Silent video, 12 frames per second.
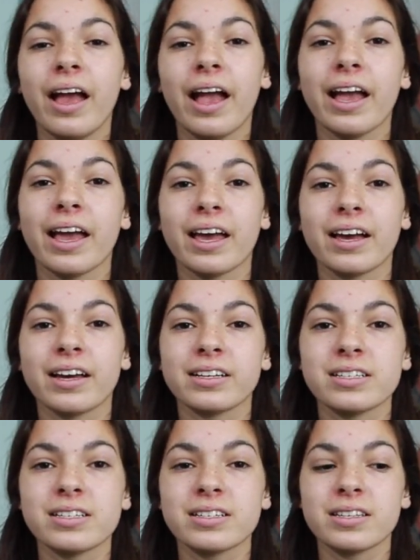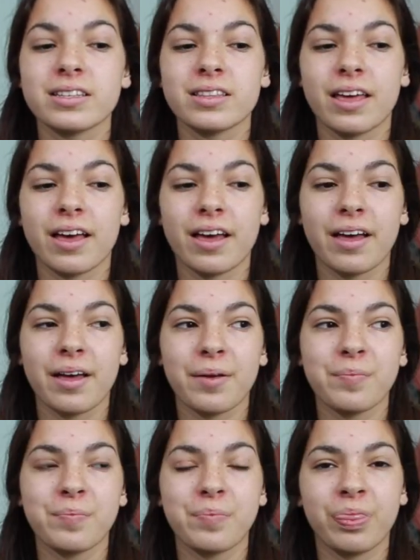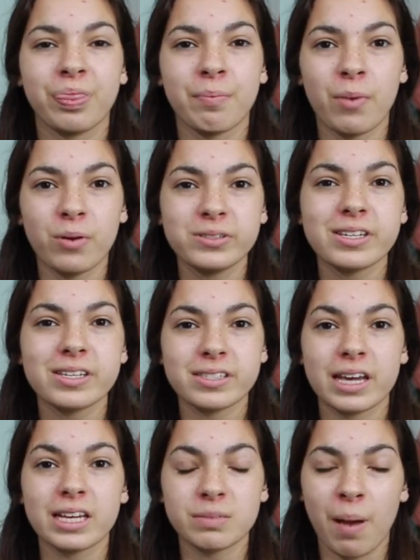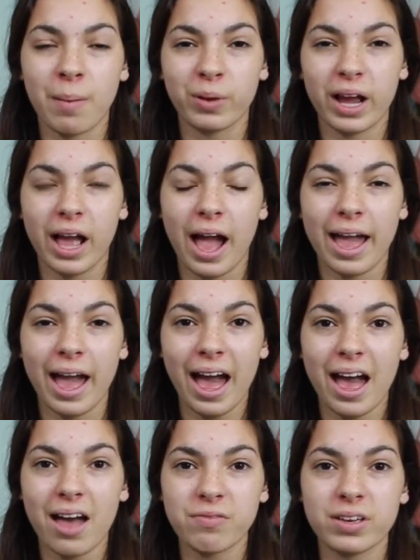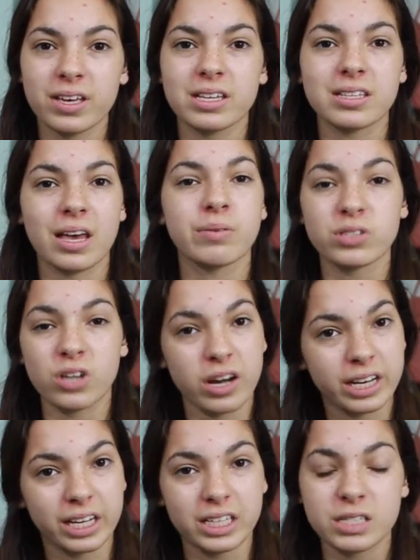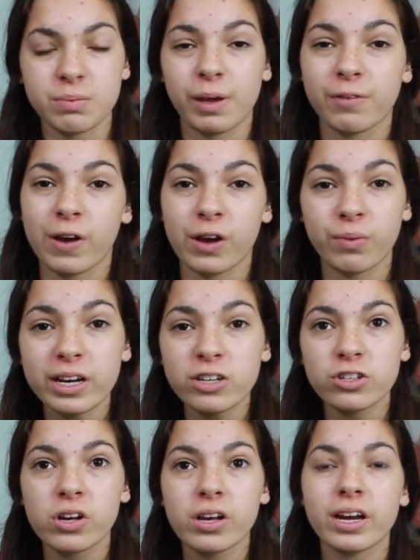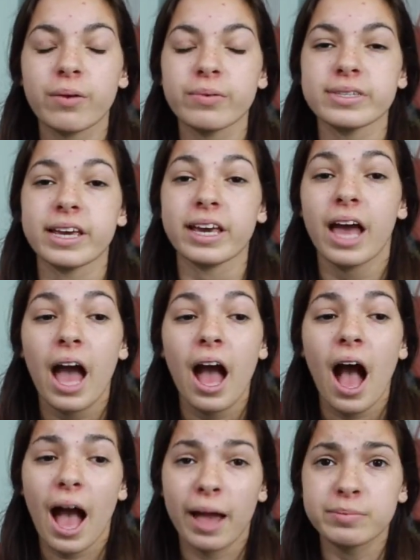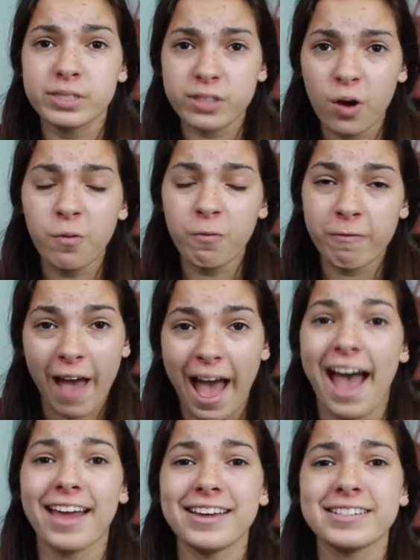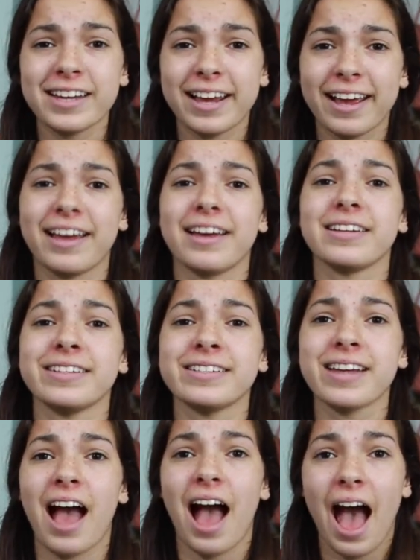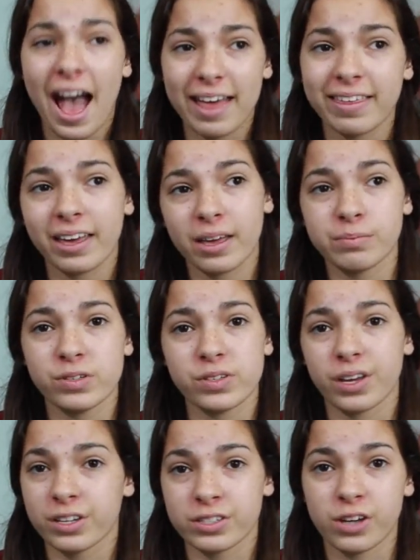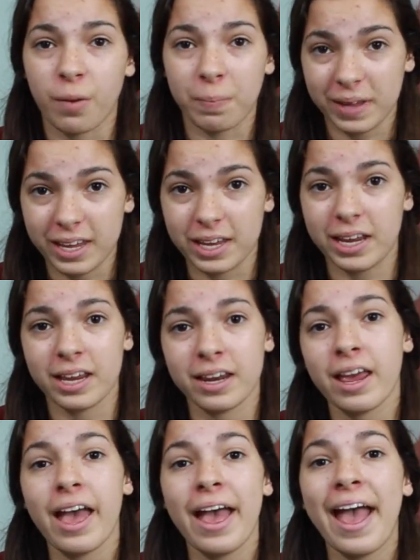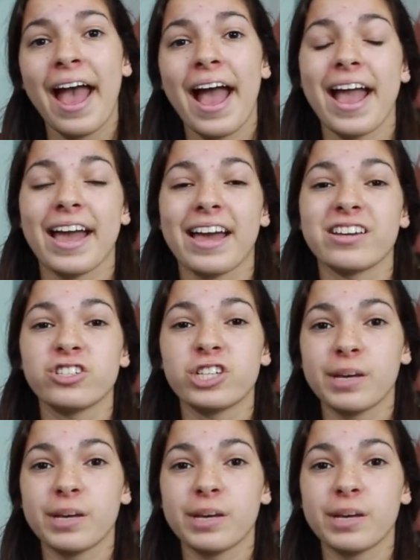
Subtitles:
and the most distinct memory I have is I was talking to my friend Rachel and I was like, I'm so fat and I think I'm just gonna stop eating. And she